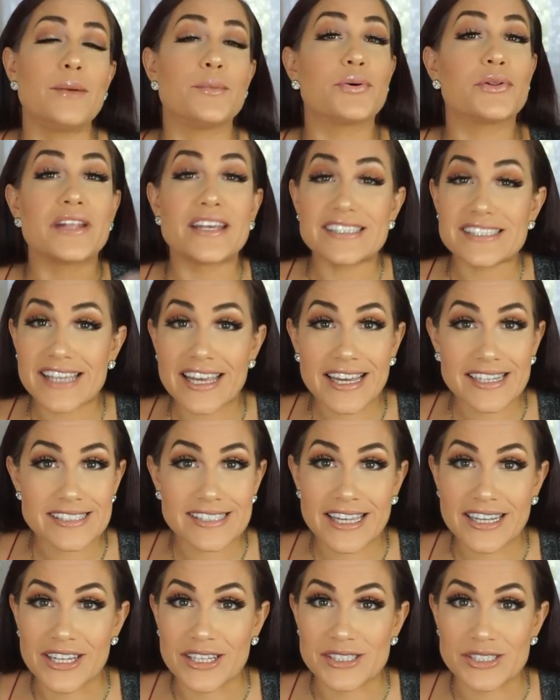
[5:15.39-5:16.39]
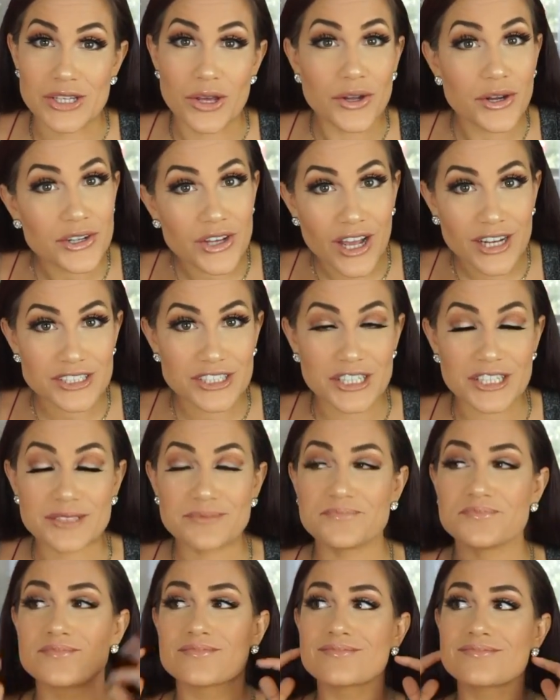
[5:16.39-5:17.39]
Please, like I said, consult your
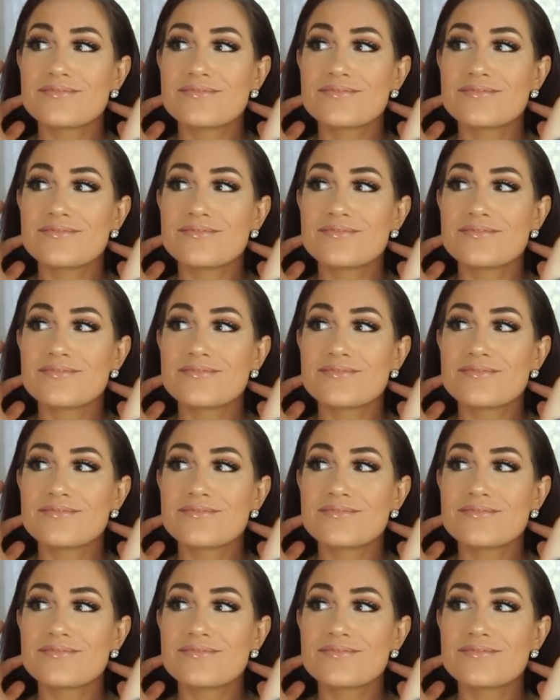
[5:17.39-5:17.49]
doctor.